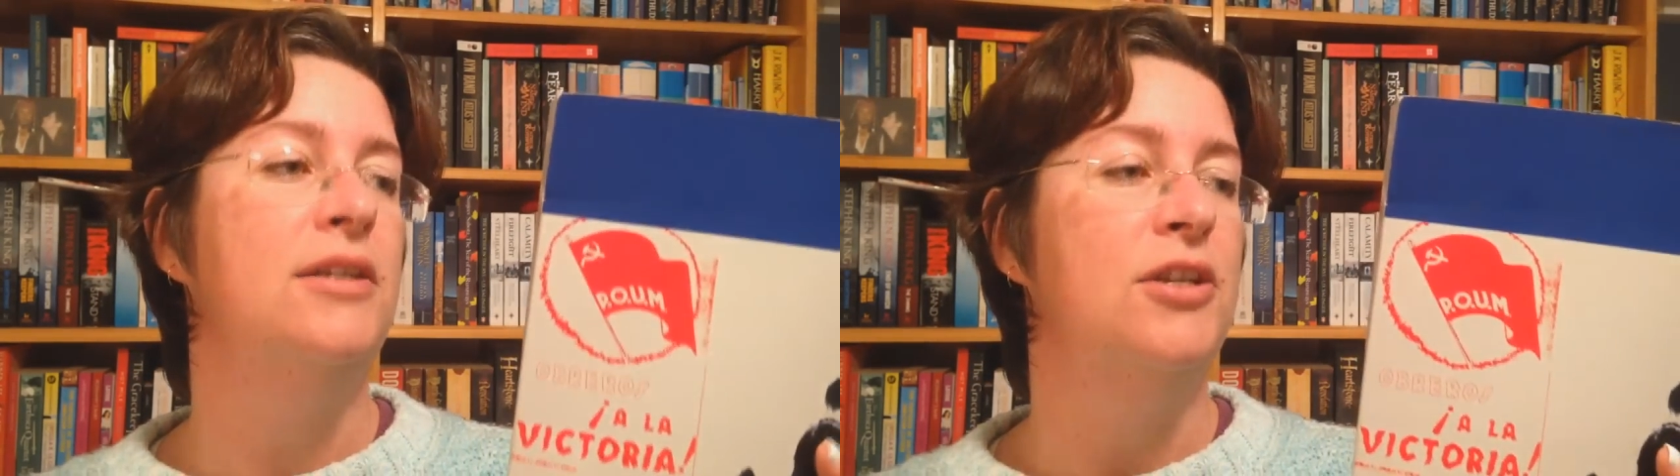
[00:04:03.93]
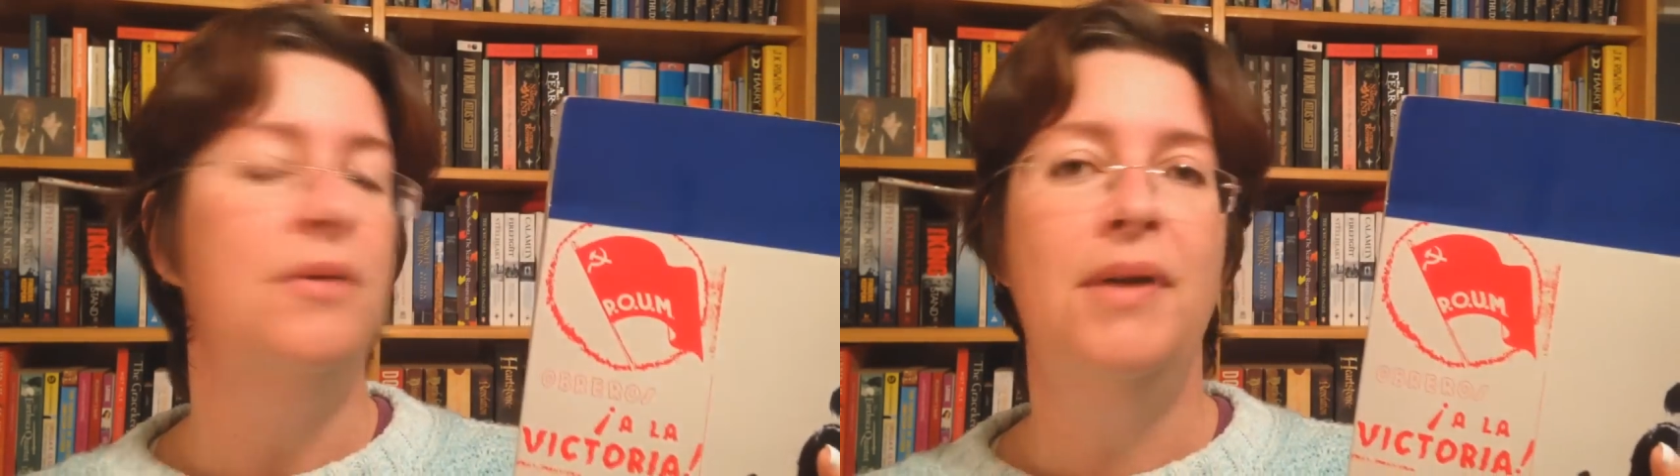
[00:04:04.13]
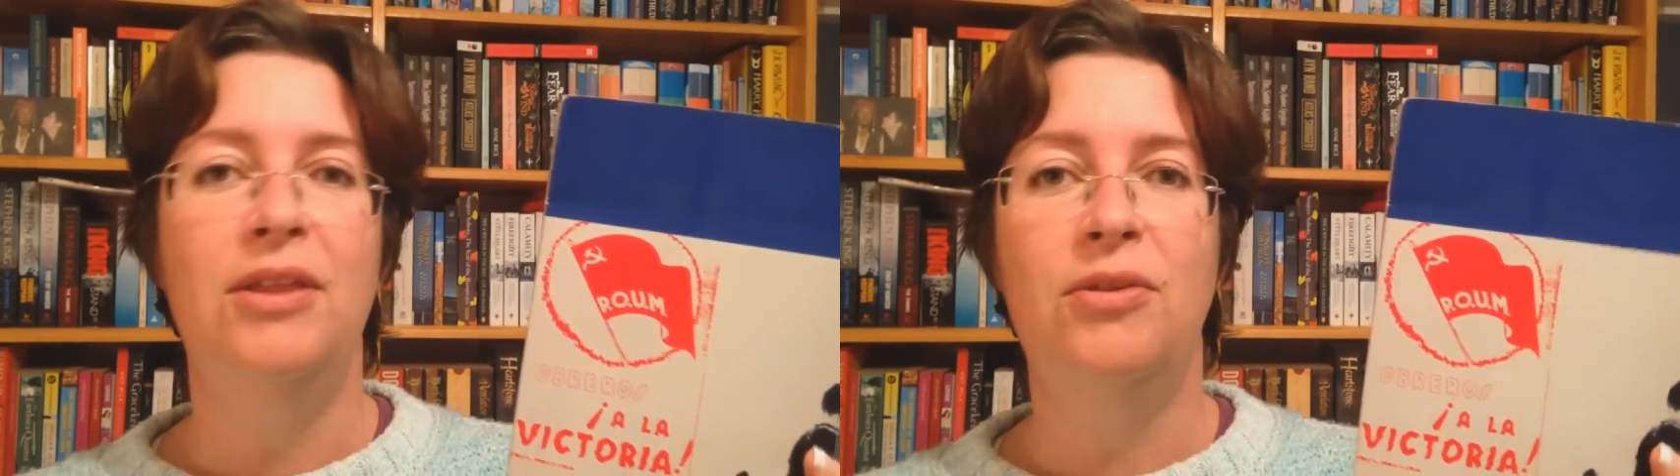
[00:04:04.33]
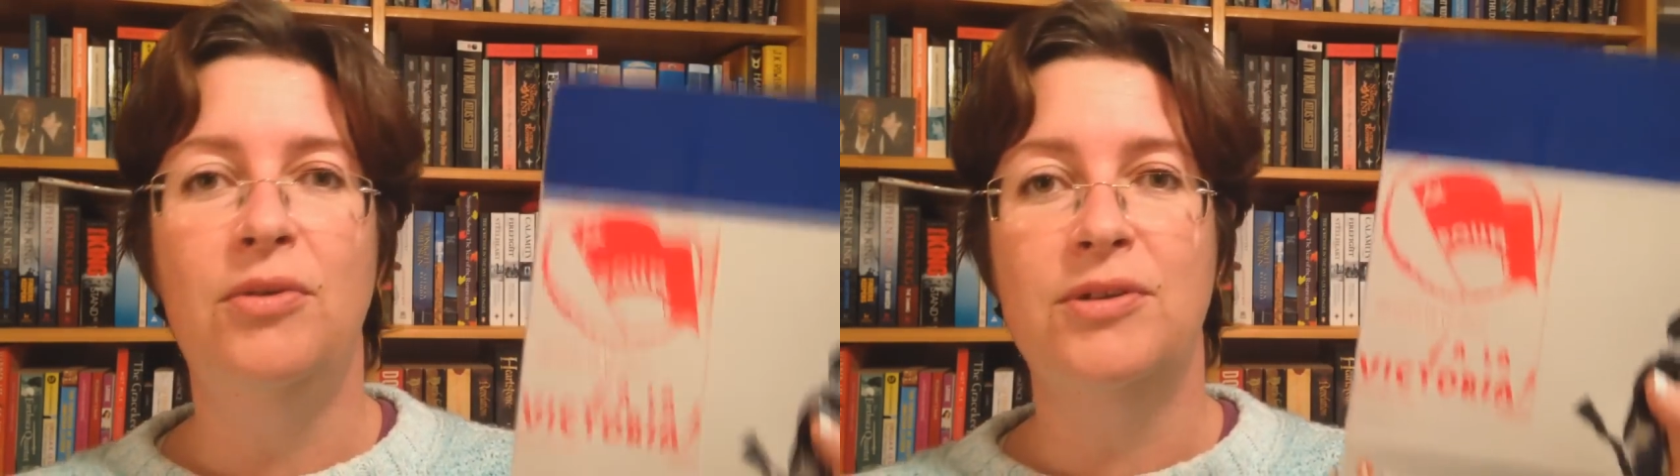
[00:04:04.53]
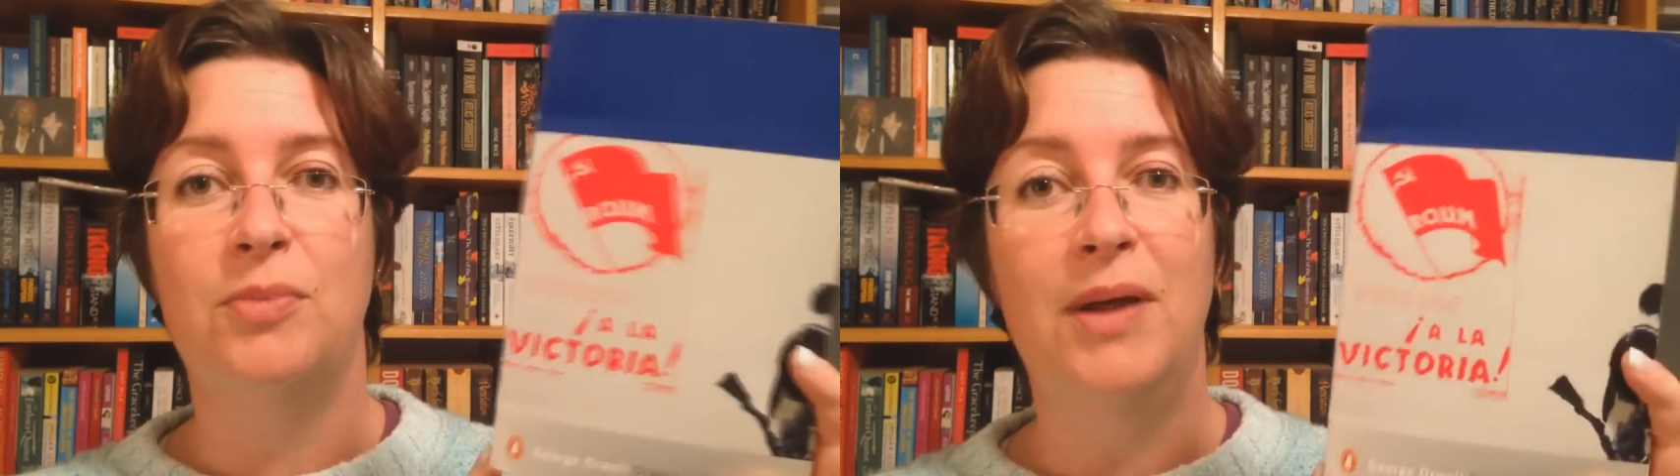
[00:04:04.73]
so I
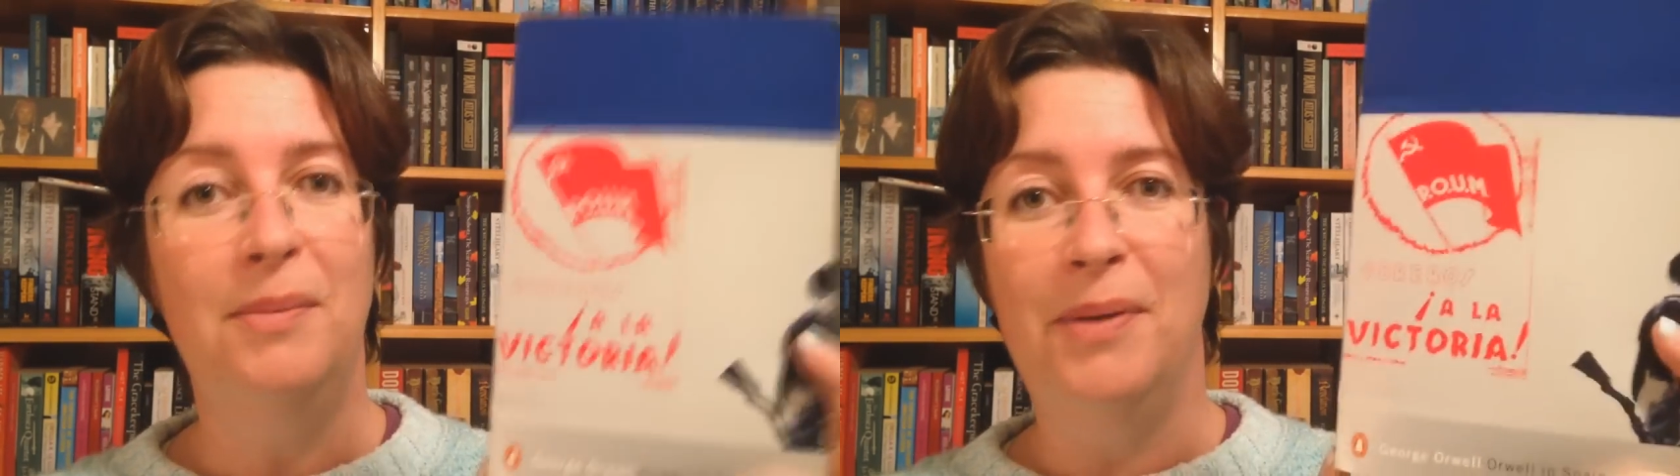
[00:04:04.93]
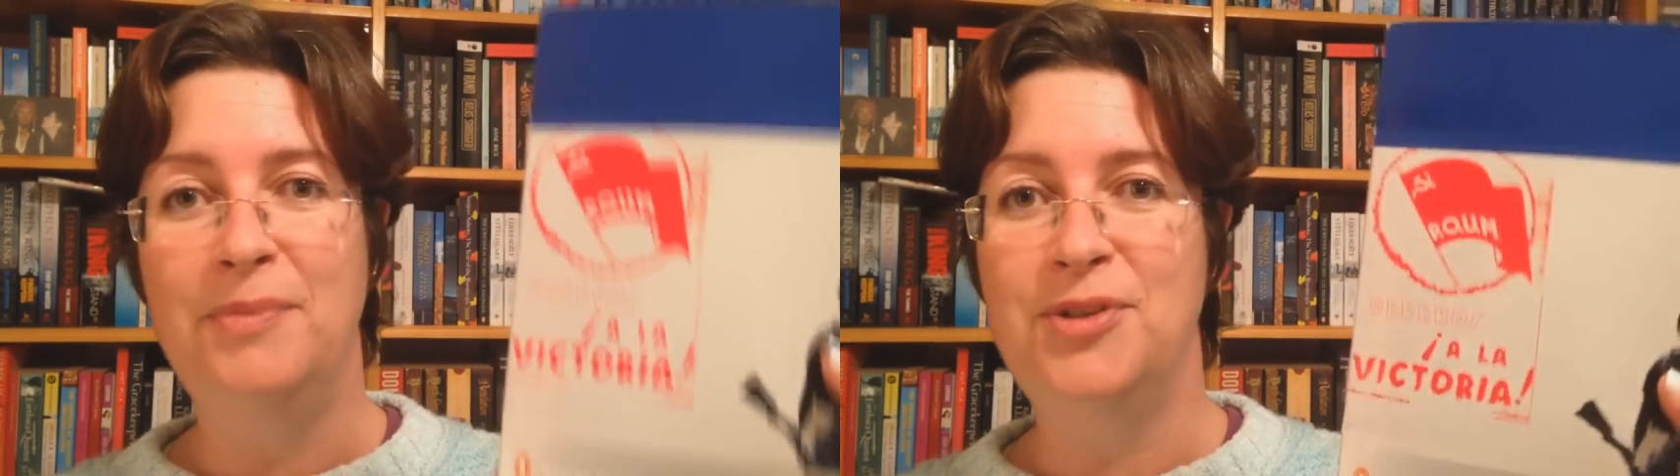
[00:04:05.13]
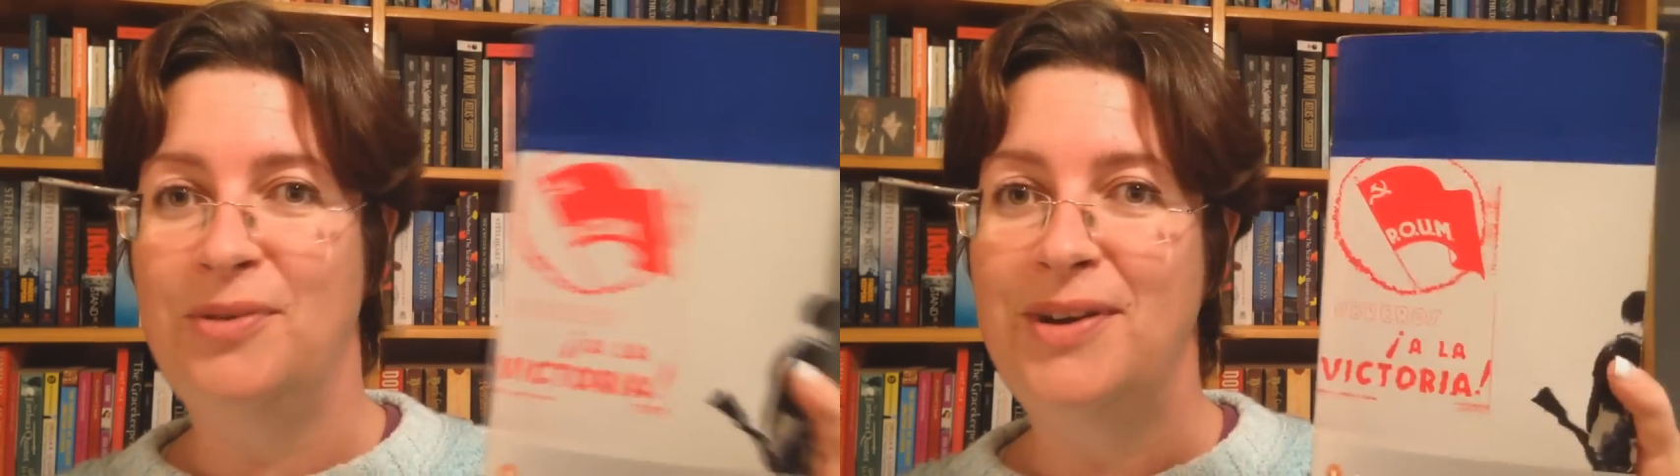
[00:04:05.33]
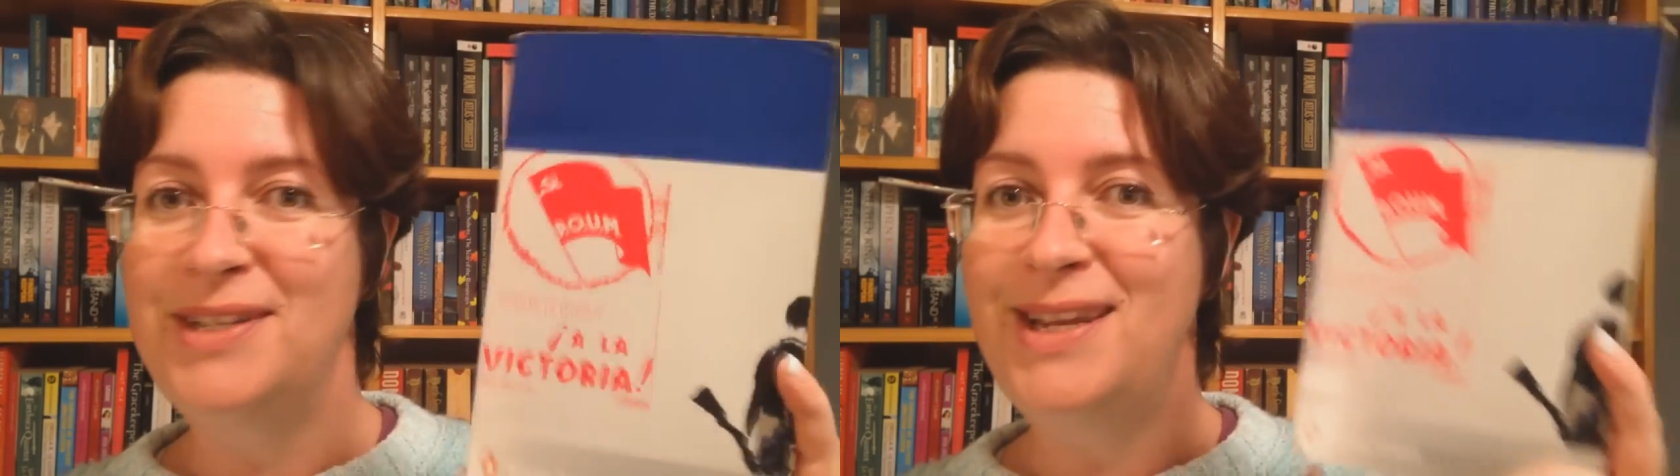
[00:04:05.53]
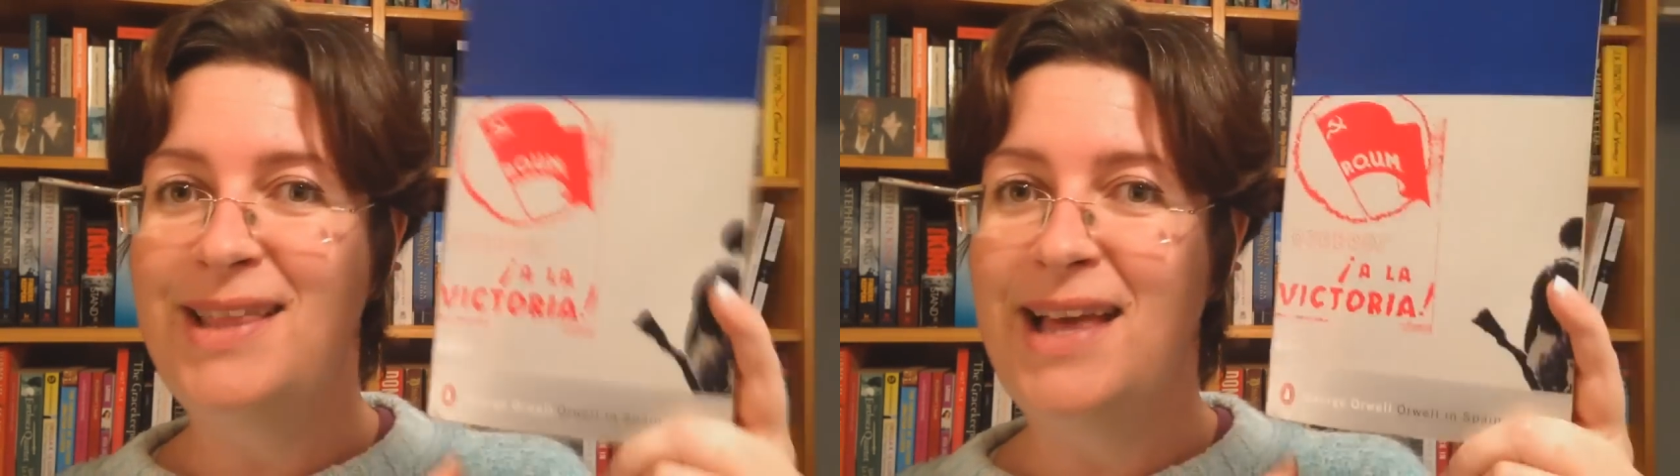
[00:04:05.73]
thought, well, Bob's your auntie,